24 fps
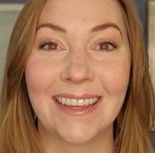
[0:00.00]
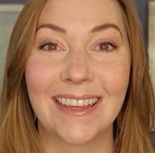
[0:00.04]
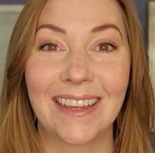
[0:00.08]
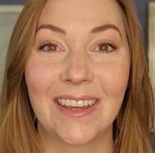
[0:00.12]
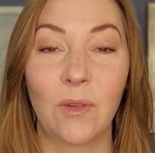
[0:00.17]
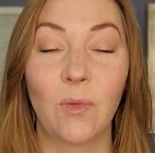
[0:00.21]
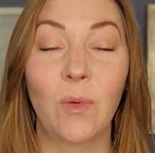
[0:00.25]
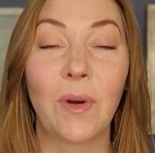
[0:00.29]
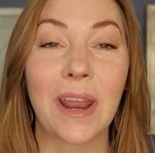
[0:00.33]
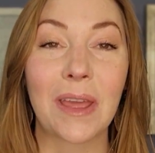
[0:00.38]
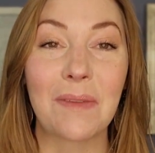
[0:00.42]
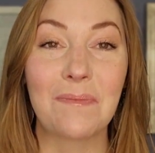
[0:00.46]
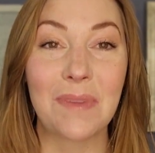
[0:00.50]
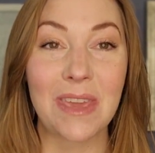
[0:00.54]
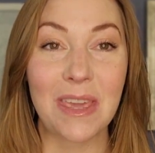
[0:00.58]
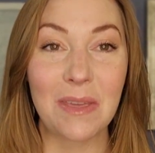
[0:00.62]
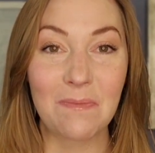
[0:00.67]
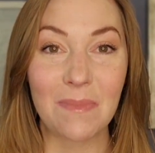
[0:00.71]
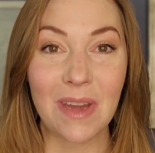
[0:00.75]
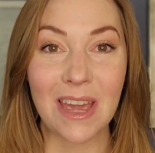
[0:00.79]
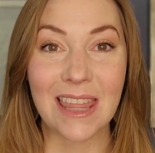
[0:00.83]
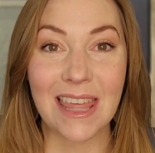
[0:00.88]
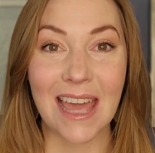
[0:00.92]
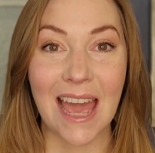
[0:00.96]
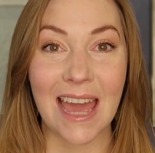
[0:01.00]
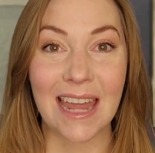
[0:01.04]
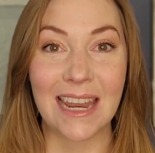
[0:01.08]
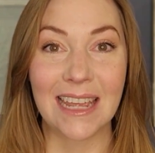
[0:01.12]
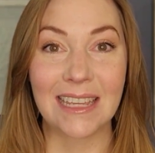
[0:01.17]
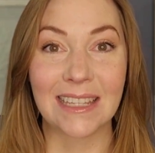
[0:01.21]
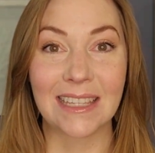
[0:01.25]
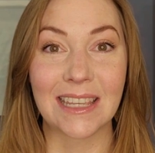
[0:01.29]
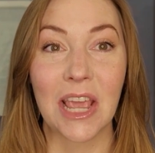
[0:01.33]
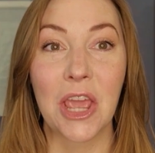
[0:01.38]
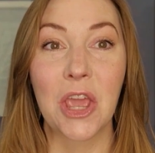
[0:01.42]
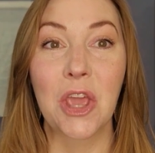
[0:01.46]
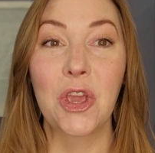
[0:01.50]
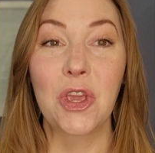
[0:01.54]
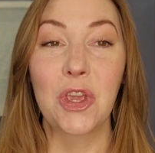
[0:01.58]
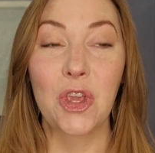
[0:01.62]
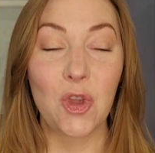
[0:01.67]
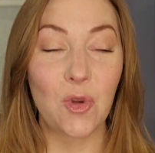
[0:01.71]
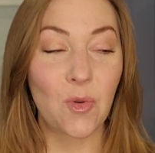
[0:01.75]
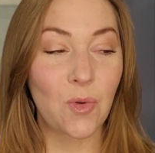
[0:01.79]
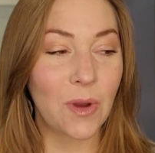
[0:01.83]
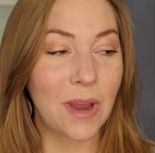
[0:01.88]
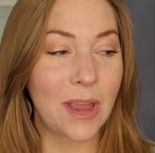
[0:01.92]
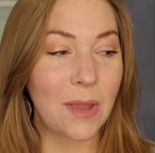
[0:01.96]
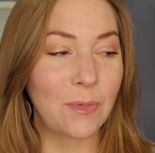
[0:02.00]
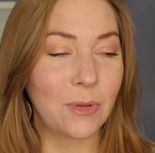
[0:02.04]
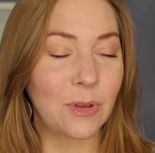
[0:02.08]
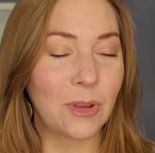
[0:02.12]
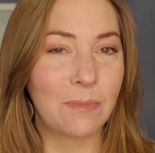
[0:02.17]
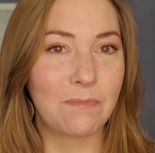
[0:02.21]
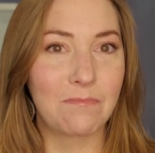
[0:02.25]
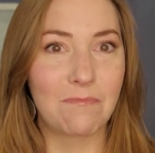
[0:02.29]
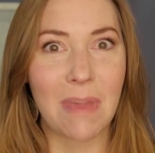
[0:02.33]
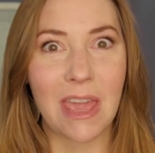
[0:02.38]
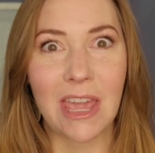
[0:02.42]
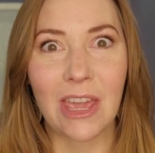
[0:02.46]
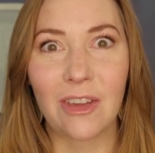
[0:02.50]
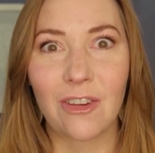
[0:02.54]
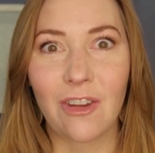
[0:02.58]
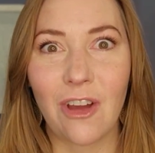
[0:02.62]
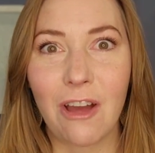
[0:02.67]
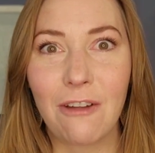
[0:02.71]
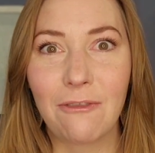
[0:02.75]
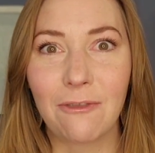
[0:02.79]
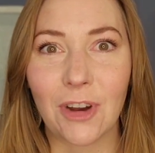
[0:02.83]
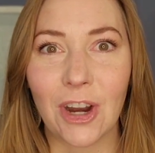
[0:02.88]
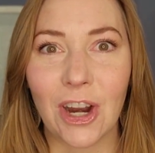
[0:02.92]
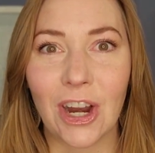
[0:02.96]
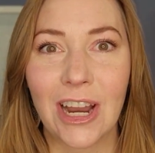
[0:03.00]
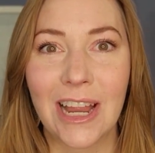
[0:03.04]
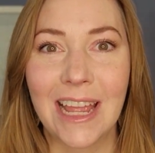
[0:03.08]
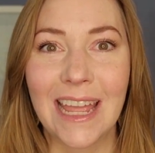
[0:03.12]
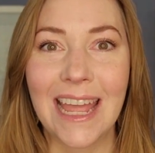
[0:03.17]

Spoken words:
What I mean by that is, you were able to make an offer